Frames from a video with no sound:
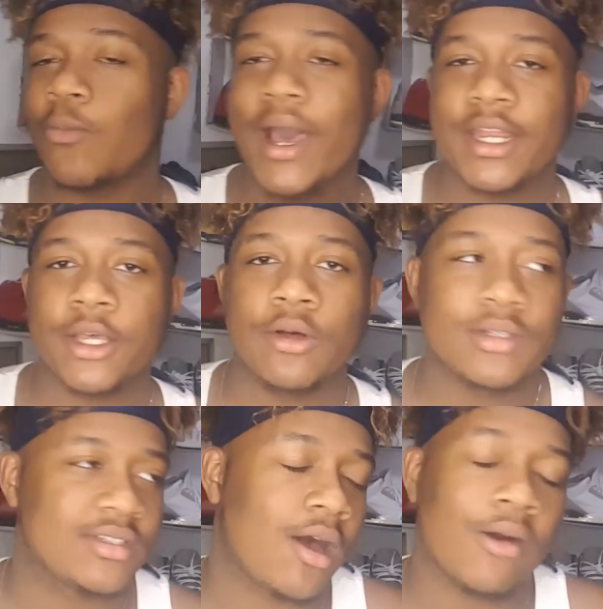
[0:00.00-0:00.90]
White and gold
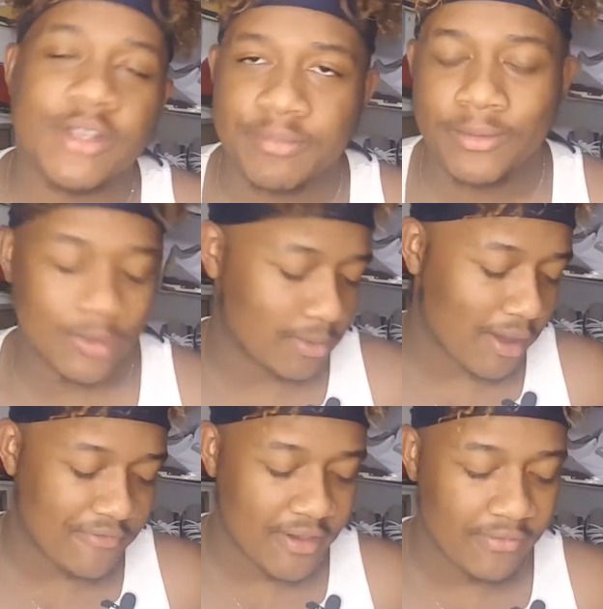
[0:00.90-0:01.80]
has always been one of
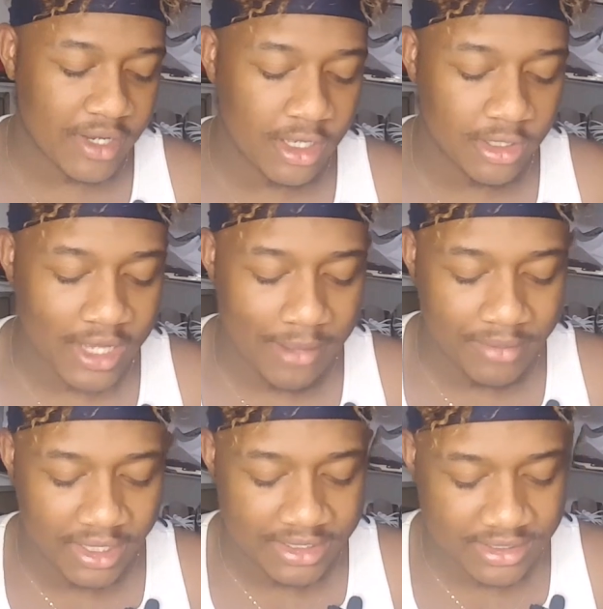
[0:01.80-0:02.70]
my favorite color
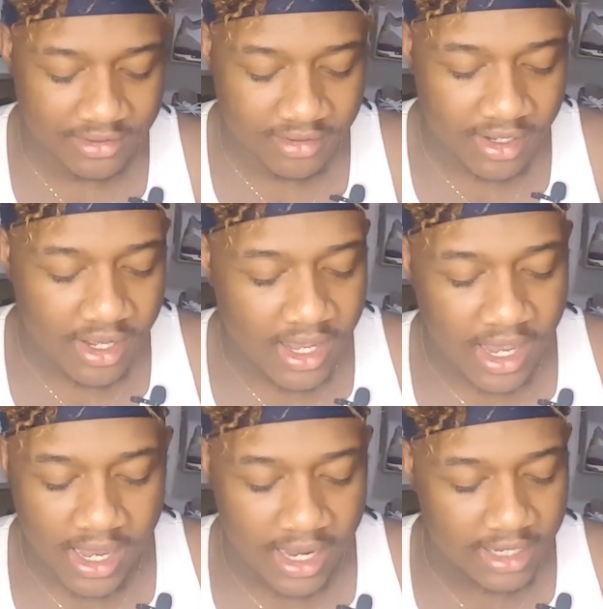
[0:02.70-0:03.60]
combinations.
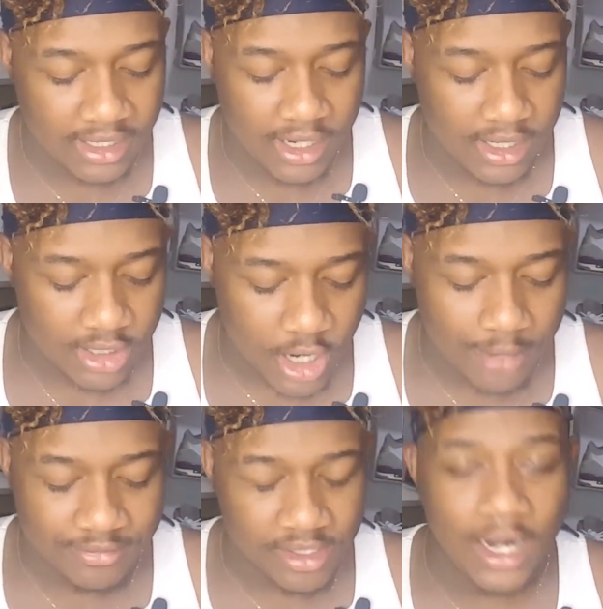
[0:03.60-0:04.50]
And, you know what
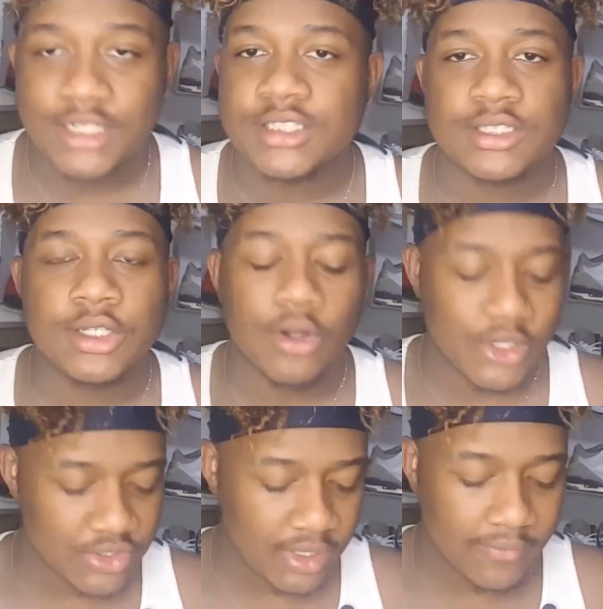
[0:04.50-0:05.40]
I'm saying? I just
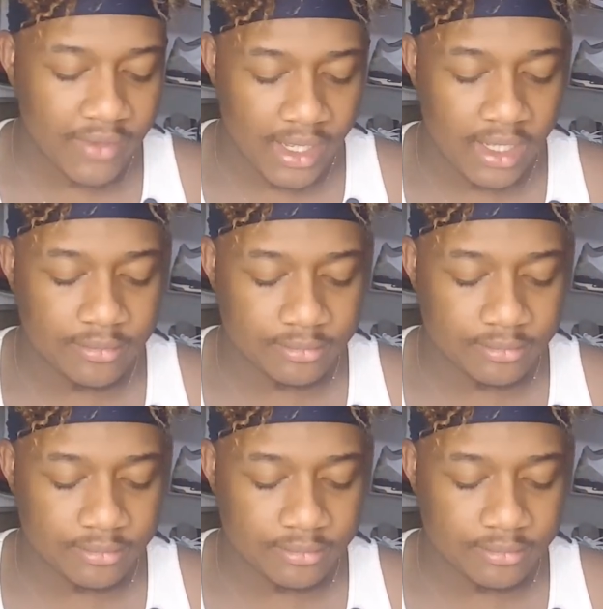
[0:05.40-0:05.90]
love that.